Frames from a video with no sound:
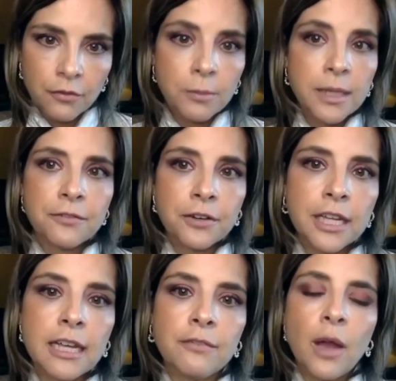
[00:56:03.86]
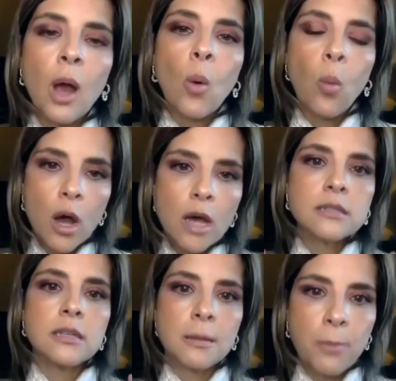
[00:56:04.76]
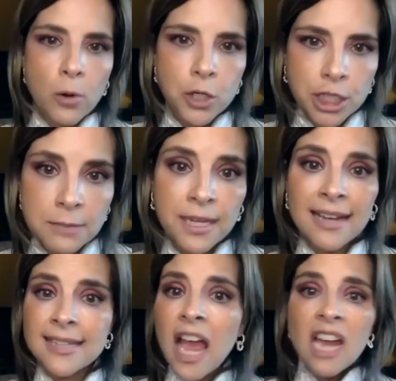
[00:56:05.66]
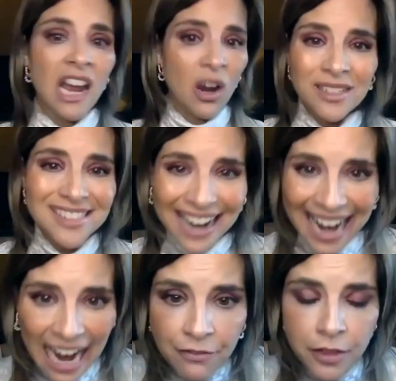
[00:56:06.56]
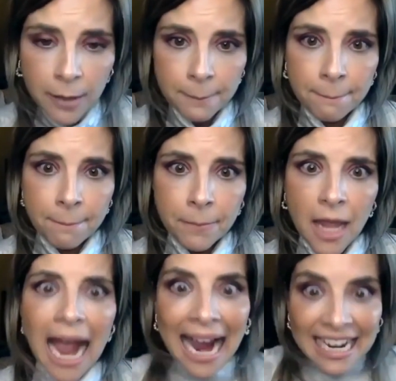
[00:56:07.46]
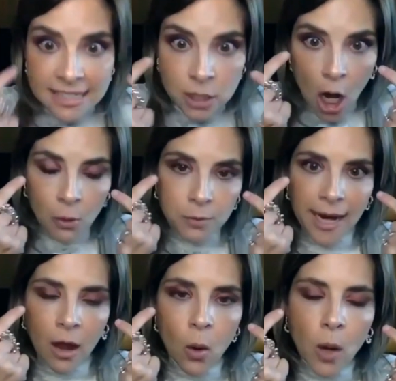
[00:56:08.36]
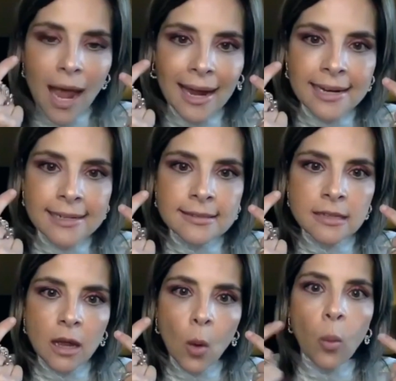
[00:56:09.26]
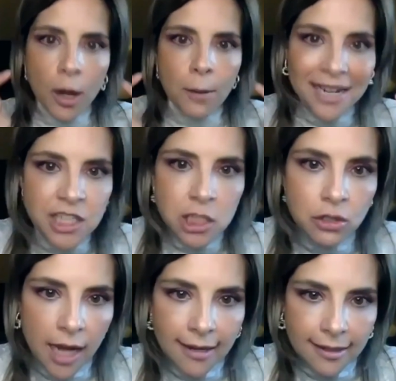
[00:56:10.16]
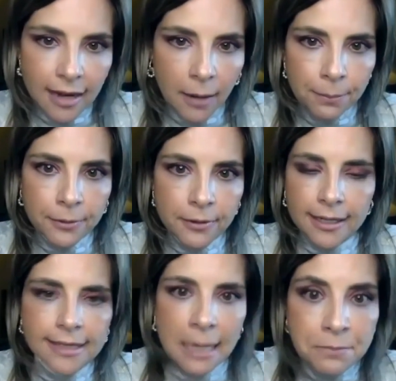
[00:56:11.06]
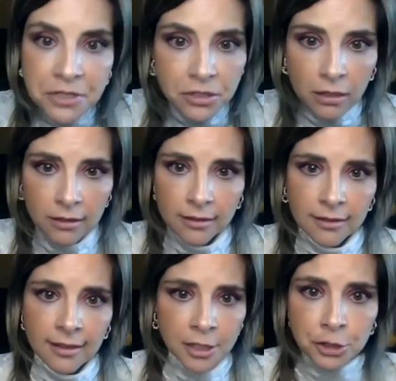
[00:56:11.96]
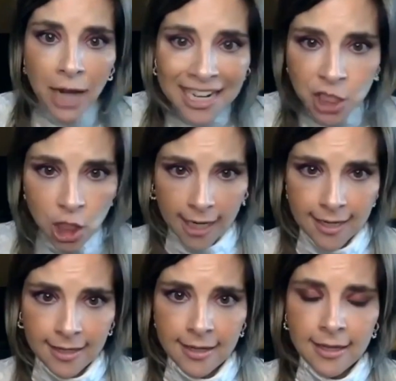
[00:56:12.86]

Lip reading: for me to forgive was the abortions, because not only did I have them, I saw with my own eyes where my children ended up, in a dumpster, in a trash can.